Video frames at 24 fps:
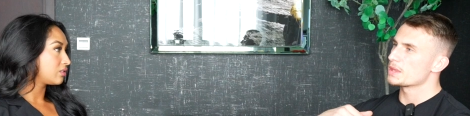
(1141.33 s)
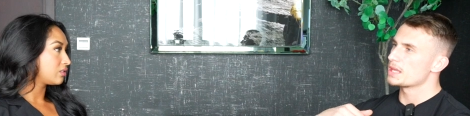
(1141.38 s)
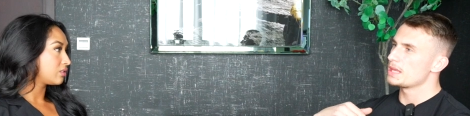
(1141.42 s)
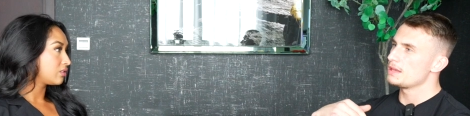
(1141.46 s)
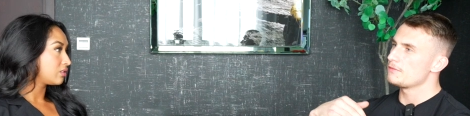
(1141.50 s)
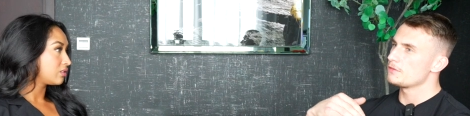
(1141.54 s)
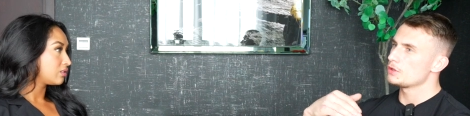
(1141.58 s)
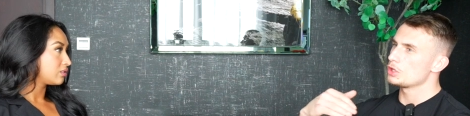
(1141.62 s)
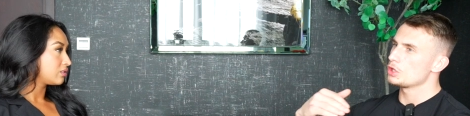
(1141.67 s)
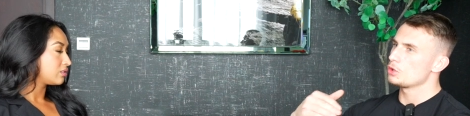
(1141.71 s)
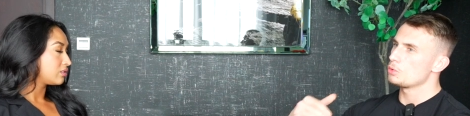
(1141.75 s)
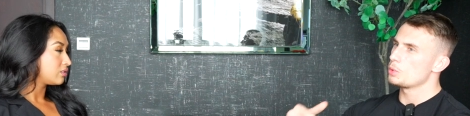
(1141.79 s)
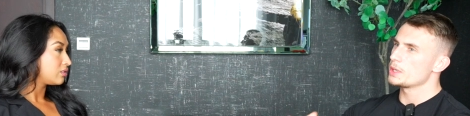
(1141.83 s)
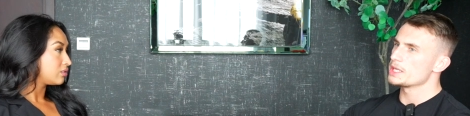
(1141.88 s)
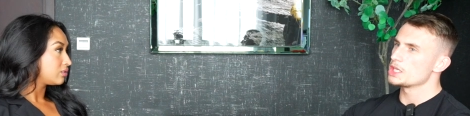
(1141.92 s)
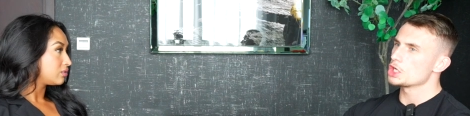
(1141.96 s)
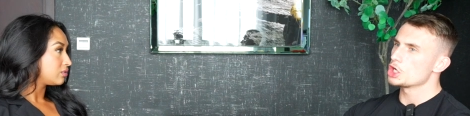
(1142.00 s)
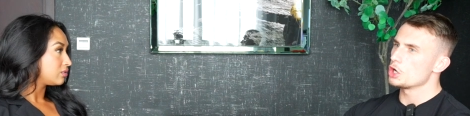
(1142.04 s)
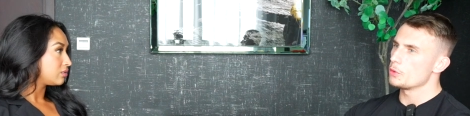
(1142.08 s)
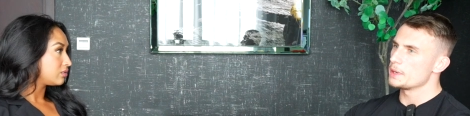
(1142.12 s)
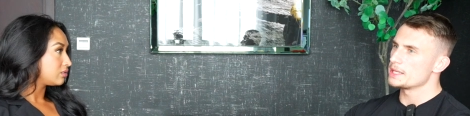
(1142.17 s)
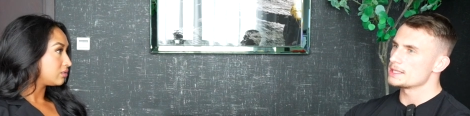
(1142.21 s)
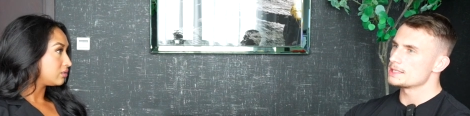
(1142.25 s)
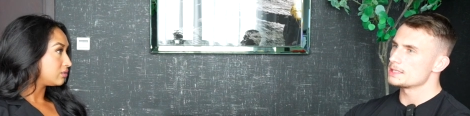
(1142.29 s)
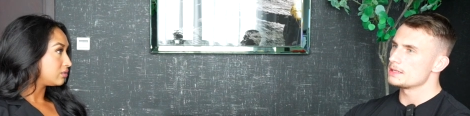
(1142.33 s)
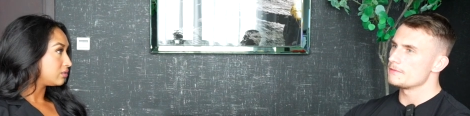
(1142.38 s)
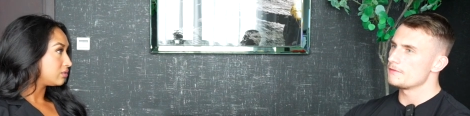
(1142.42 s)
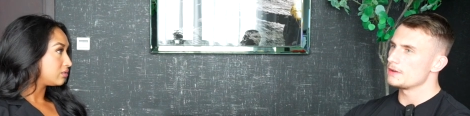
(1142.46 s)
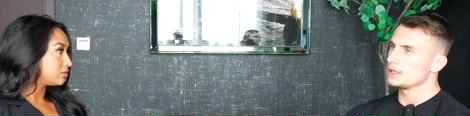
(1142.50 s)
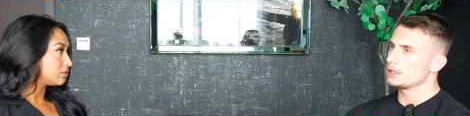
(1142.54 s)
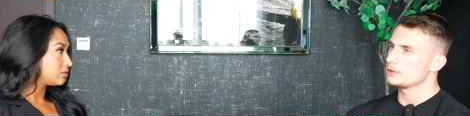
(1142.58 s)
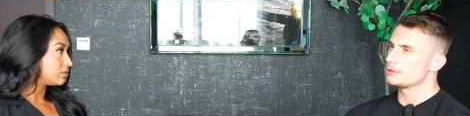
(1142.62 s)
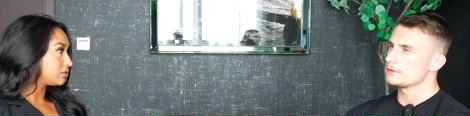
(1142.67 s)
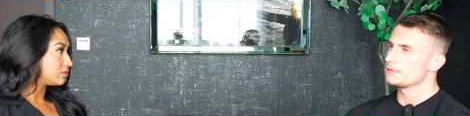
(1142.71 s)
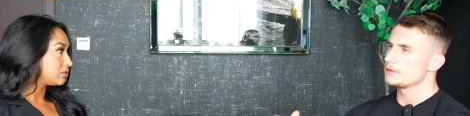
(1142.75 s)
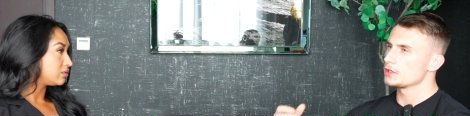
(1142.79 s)
Speaker 1: even though when you go into the
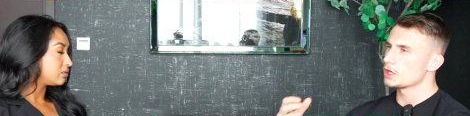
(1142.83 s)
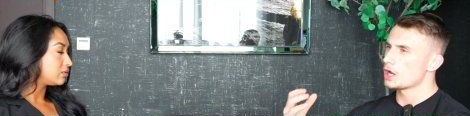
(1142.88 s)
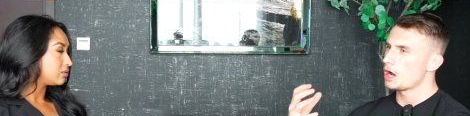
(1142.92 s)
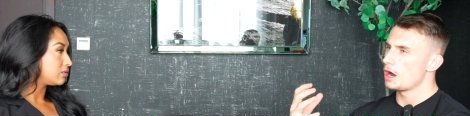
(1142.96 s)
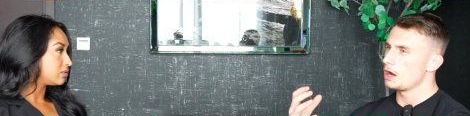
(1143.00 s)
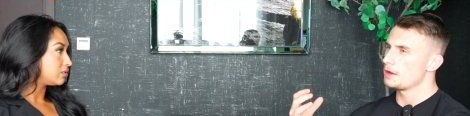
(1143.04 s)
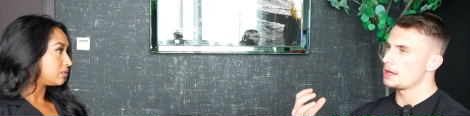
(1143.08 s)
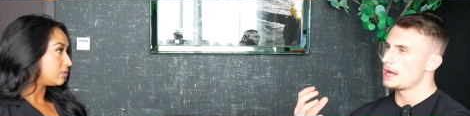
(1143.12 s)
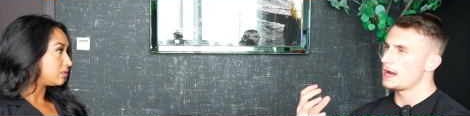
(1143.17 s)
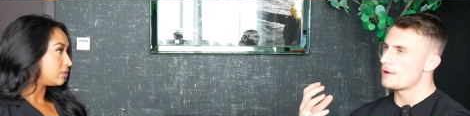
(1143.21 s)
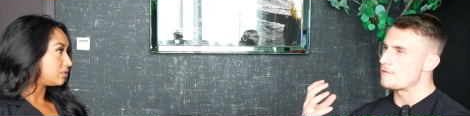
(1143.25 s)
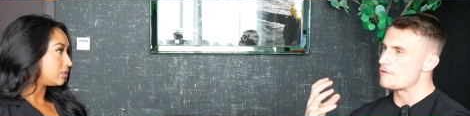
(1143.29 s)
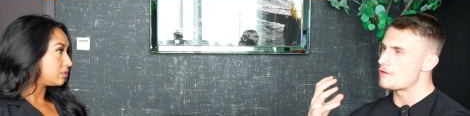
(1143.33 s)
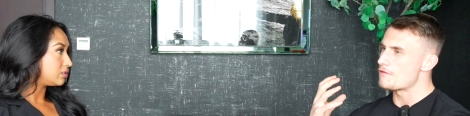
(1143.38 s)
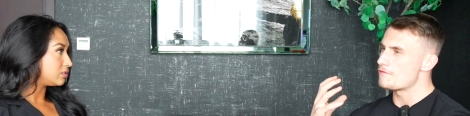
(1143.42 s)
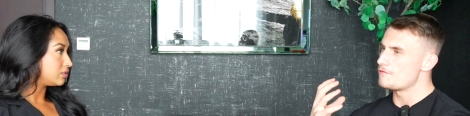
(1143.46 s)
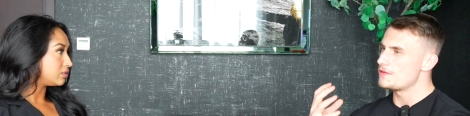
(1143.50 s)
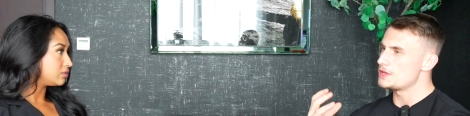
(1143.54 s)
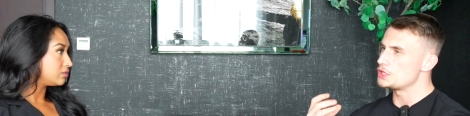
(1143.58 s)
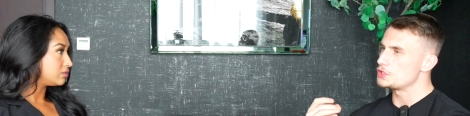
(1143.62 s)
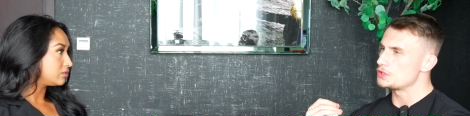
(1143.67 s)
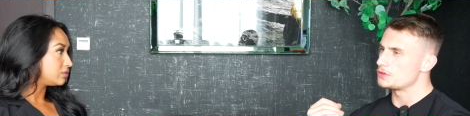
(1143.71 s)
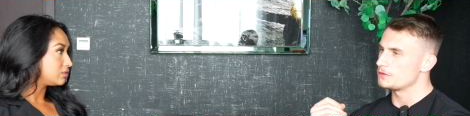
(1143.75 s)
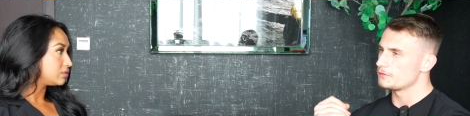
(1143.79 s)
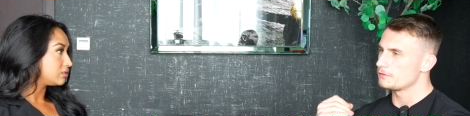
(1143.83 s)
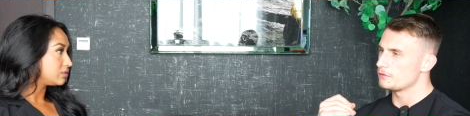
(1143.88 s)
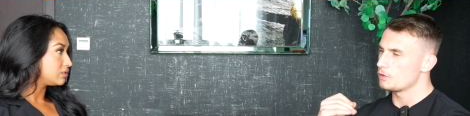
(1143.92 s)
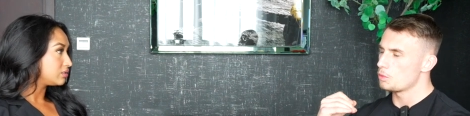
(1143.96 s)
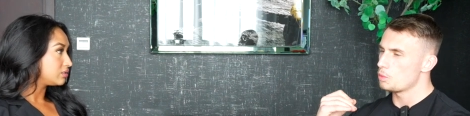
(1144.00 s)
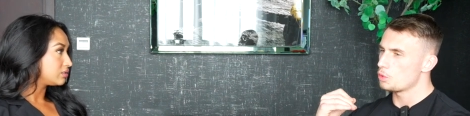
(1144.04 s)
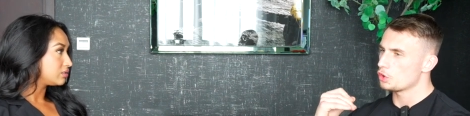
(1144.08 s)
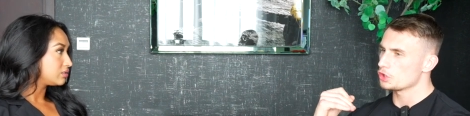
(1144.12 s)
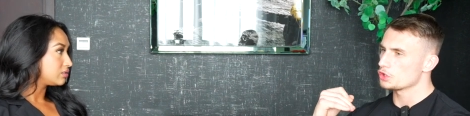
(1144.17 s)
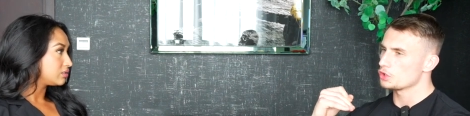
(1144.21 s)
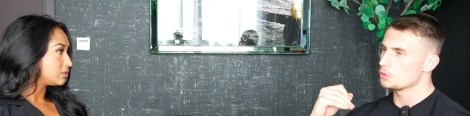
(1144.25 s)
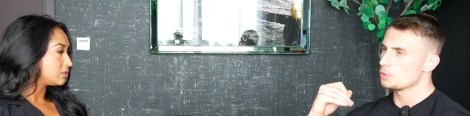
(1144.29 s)
villa, if you can't have a vision for
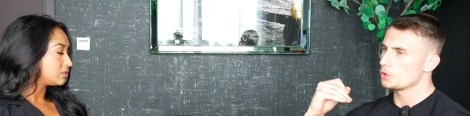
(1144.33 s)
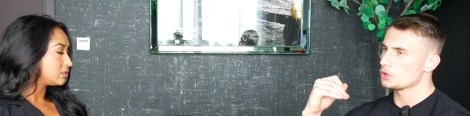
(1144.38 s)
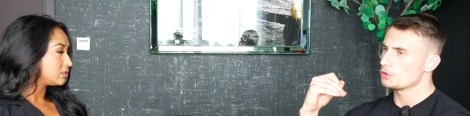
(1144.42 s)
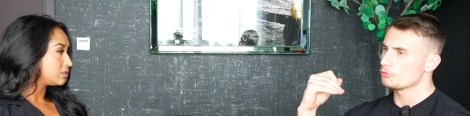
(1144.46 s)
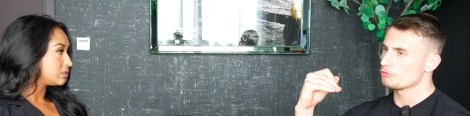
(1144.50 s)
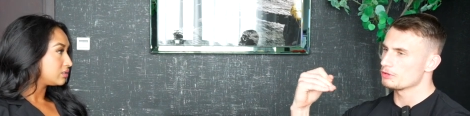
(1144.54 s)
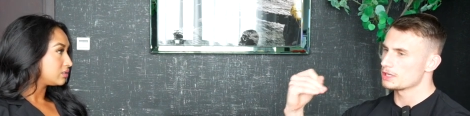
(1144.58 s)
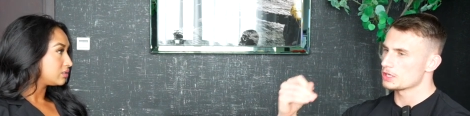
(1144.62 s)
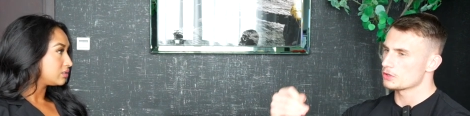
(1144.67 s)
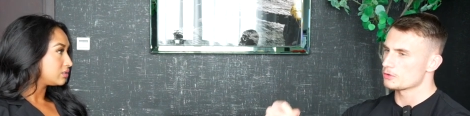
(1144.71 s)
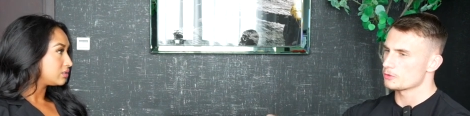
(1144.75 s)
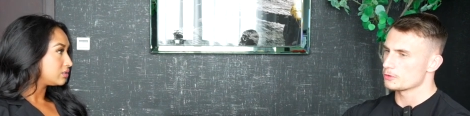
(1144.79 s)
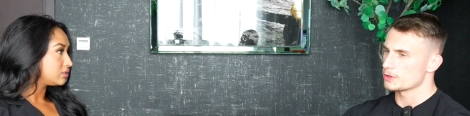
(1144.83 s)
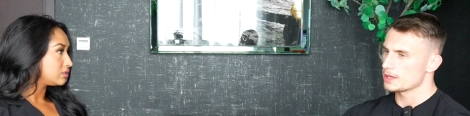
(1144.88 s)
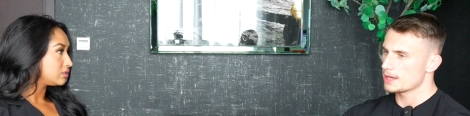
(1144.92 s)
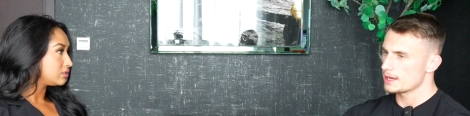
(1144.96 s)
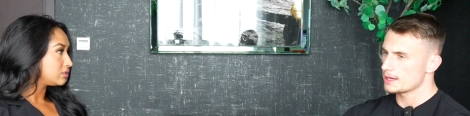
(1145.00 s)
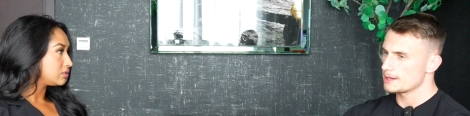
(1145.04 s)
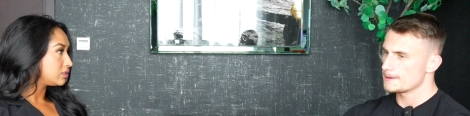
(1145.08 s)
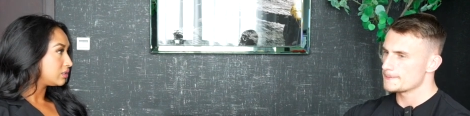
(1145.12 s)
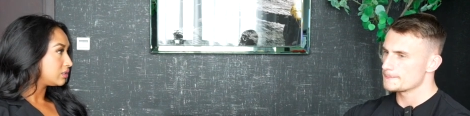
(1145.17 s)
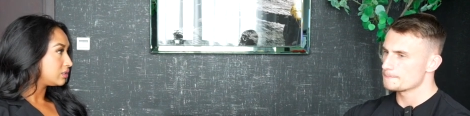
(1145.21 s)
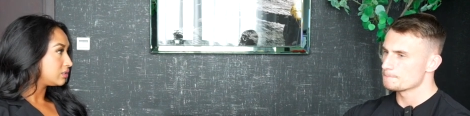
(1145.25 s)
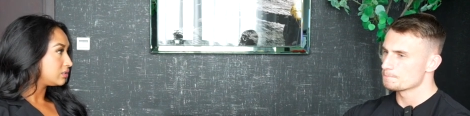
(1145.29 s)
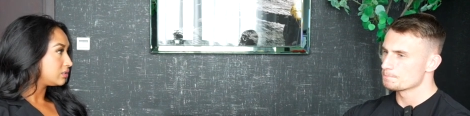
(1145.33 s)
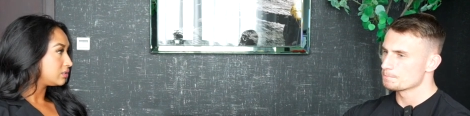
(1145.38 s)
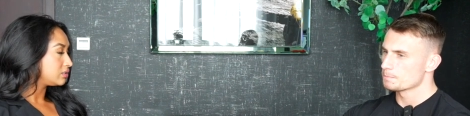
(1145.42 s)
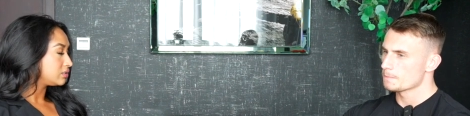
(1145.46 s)
what you want to recreate,